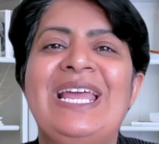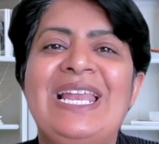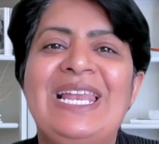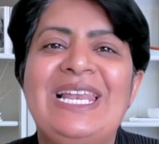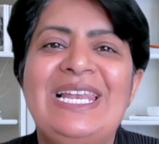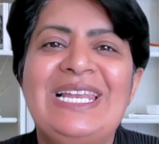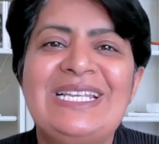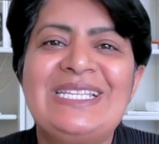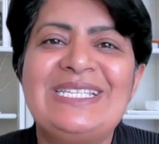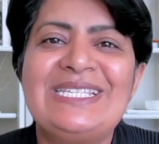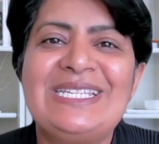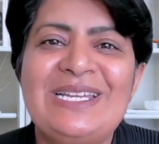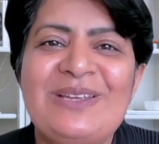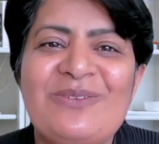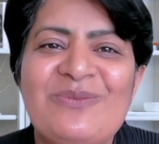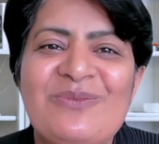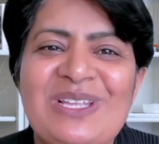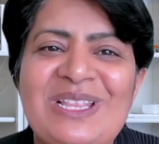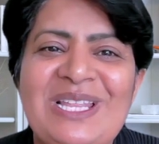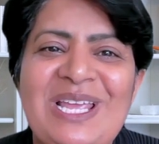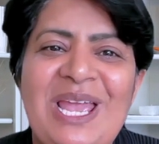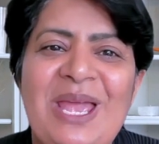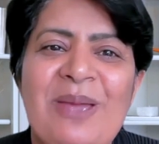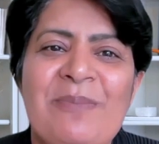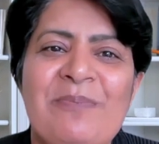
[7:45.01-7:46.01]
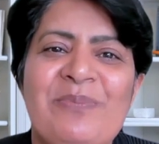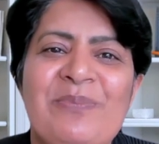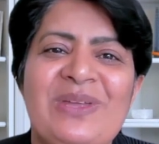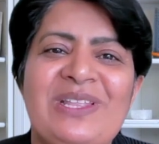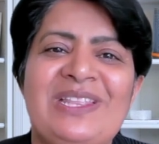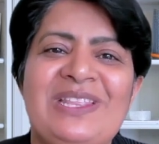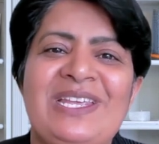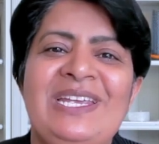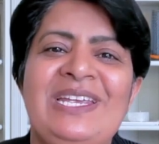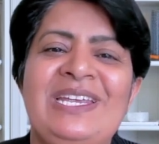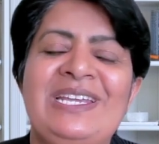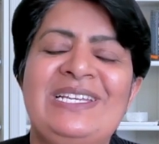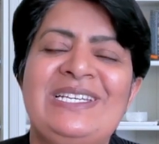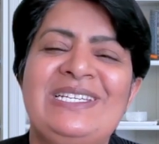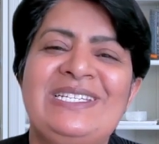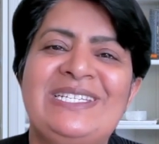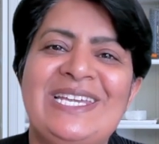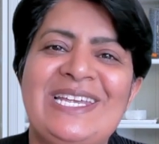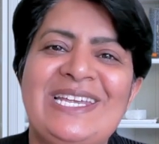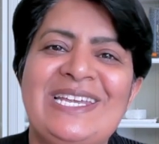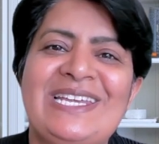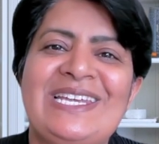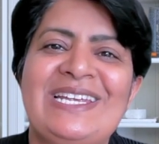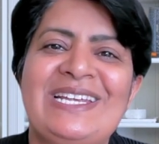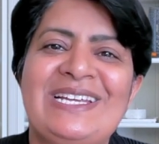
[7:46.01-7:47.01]
listening with empathy,
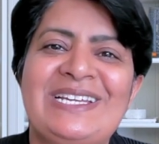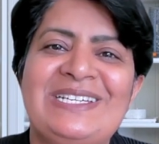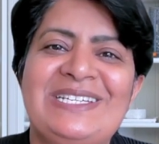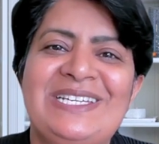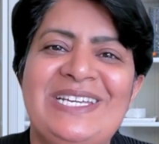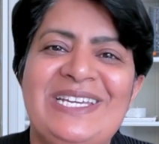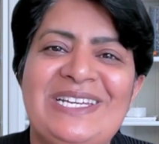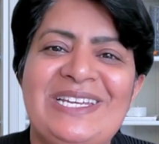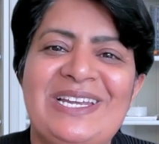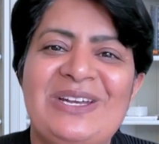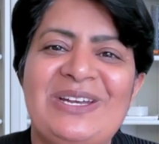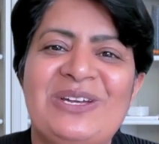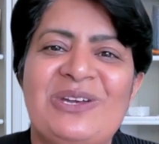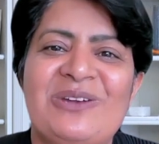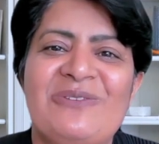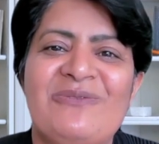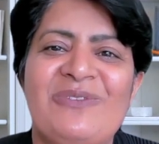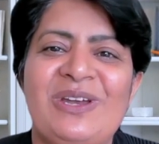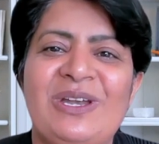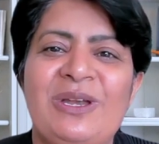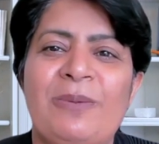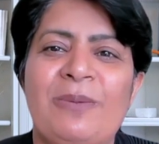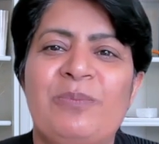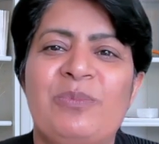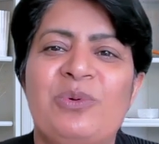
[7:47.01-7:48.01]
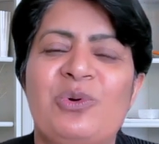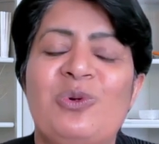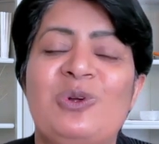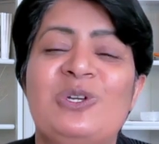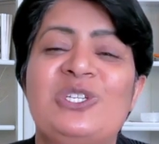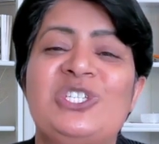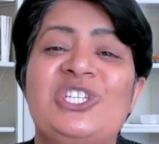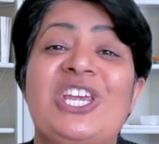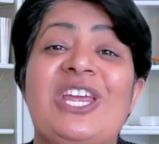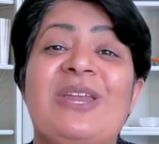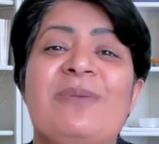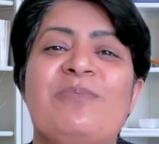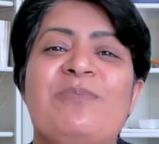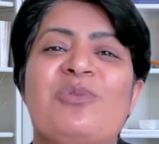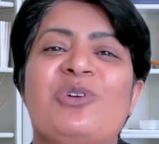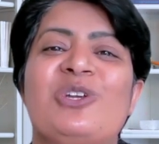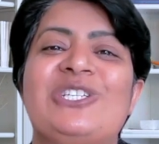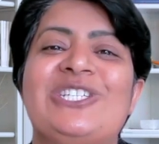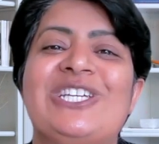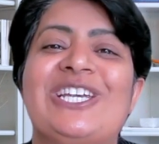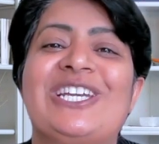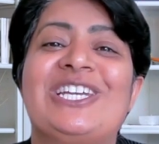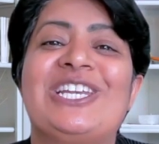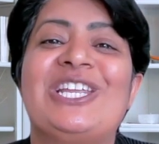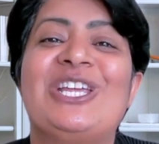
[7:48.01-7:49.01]
taking a data-driven approach, and
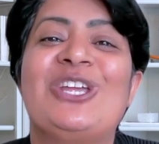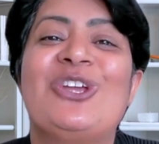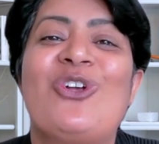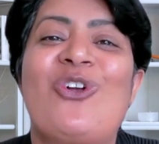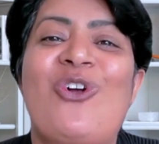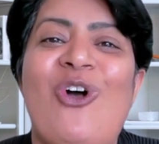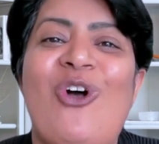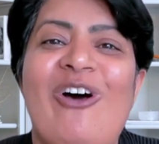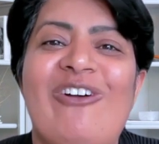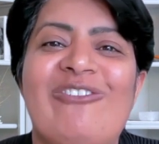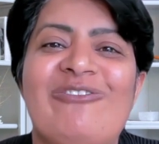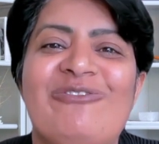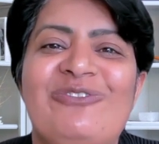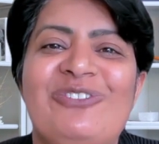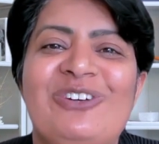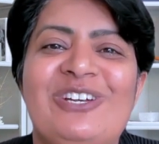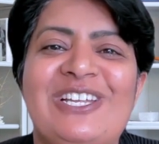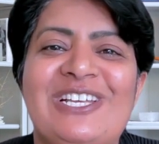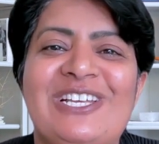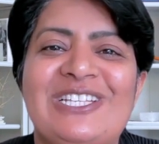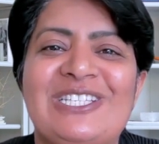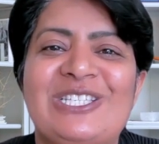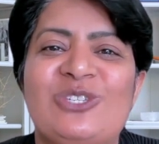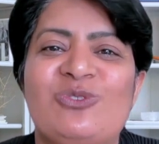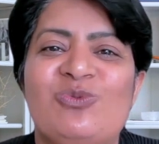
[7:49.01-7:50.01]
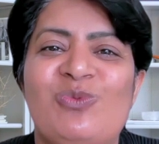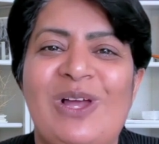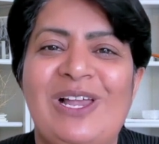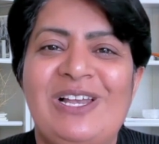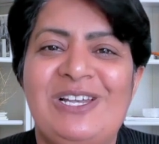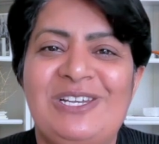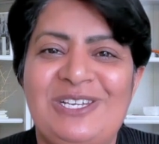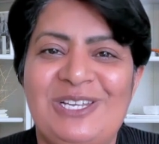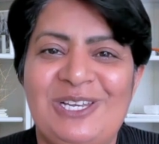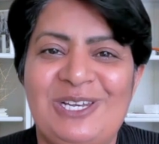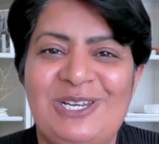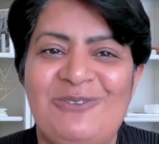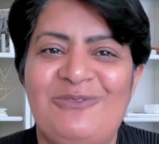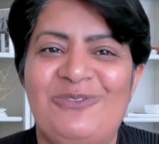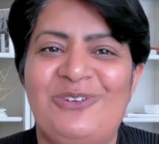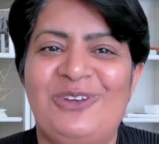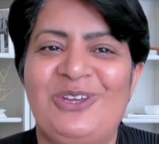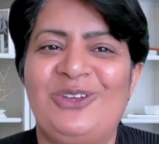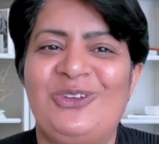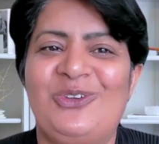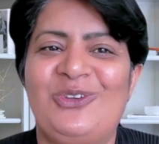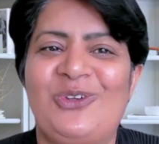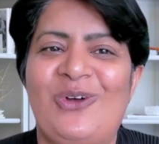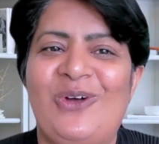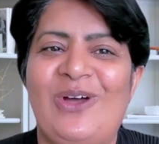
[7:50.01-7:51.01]
projecting confidence while
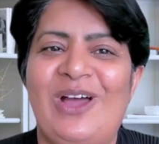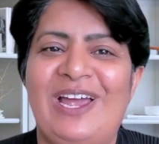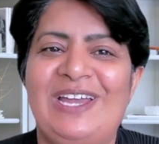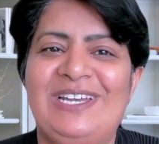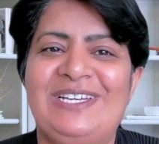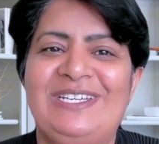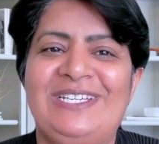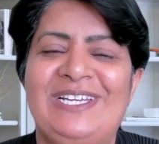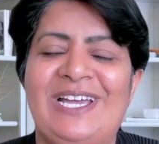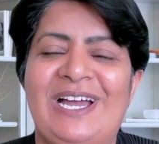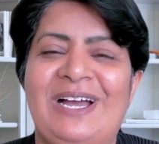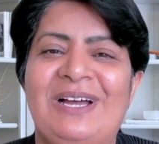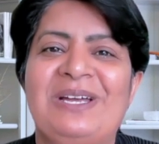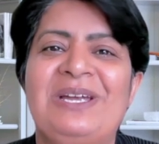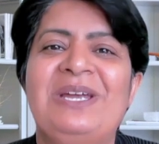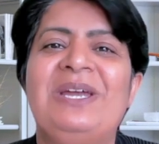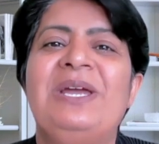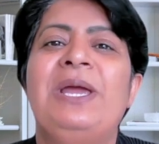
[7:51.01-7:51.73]
delivering your idea.